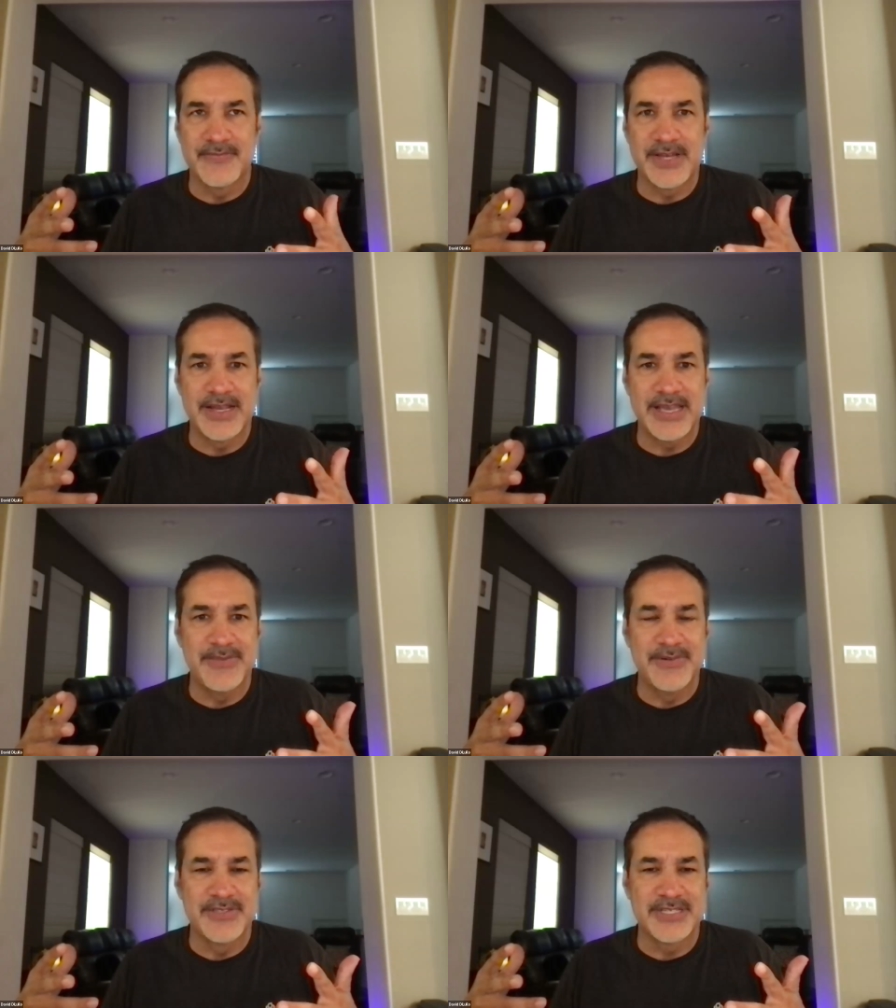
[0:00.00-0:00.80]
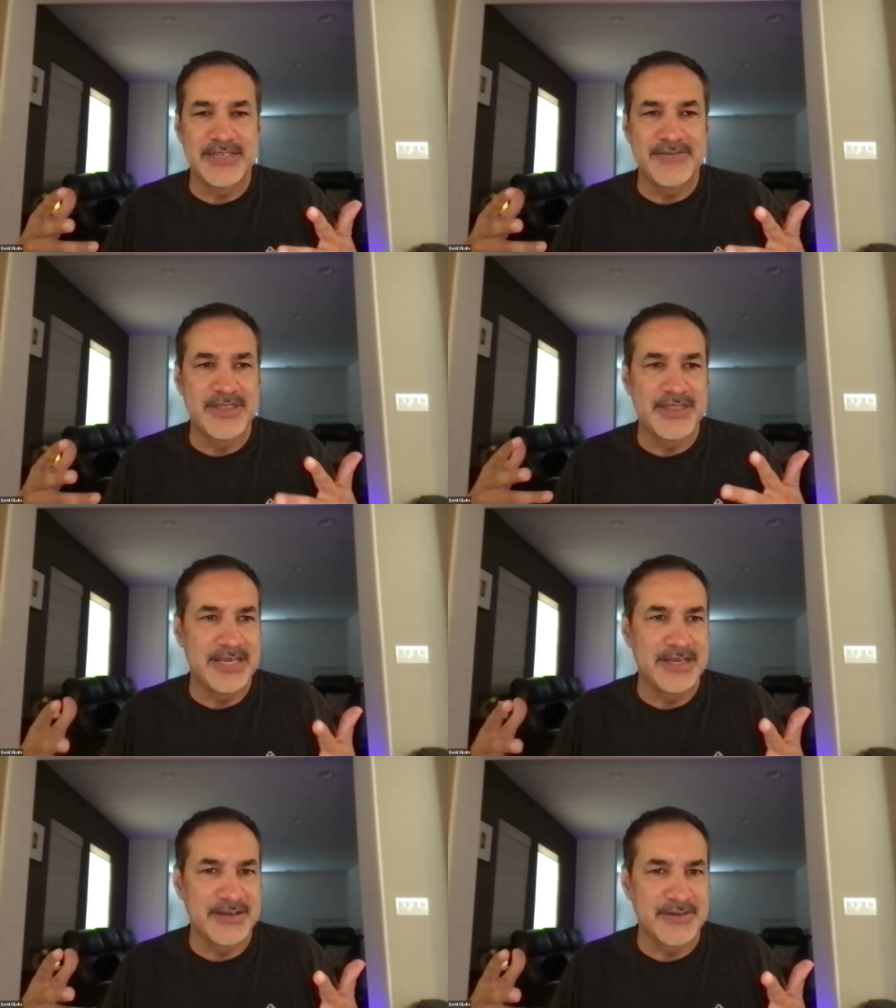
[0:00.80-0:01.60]
not able to even
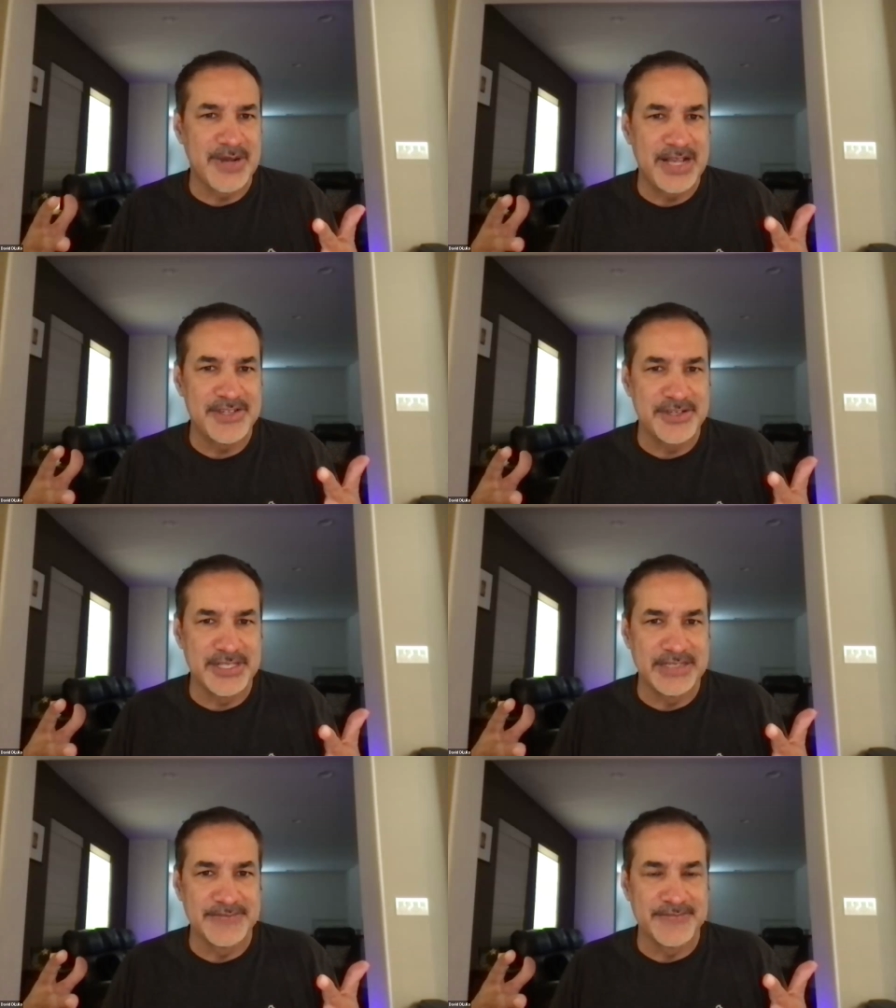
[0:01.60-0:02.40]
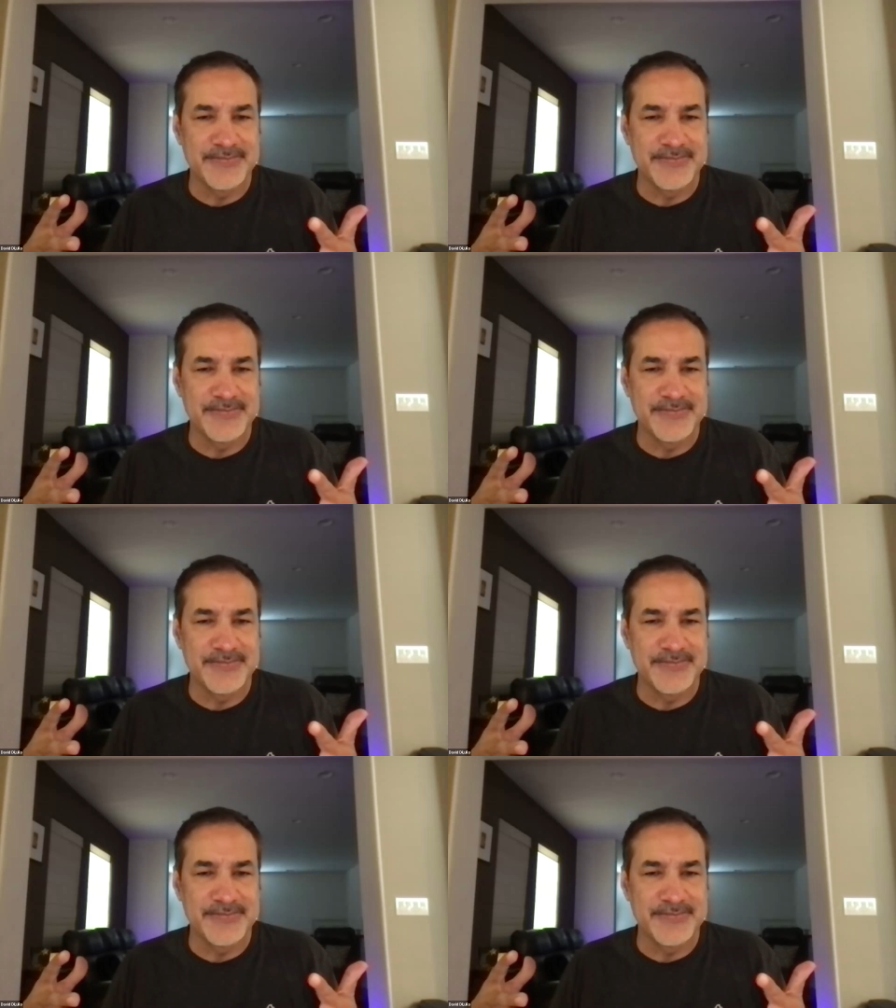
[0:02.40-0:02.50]
think rationally.